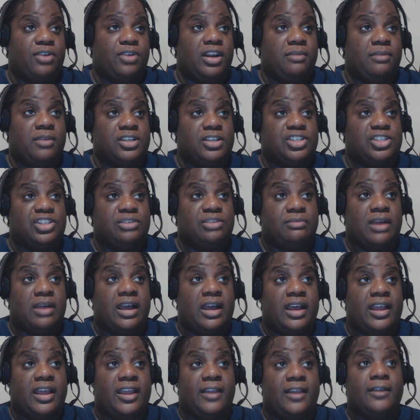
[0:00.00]
pretty much to
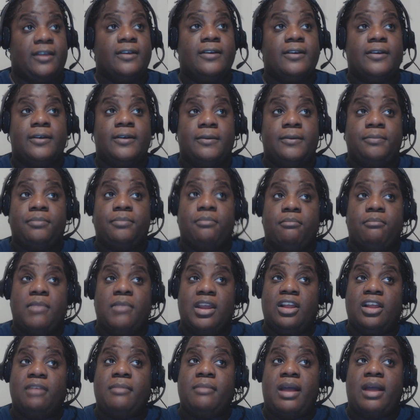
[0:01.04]
my
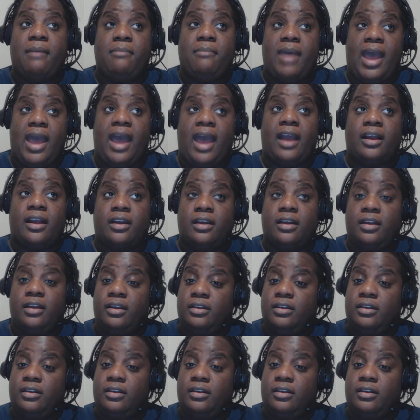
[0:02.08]
middle of my back,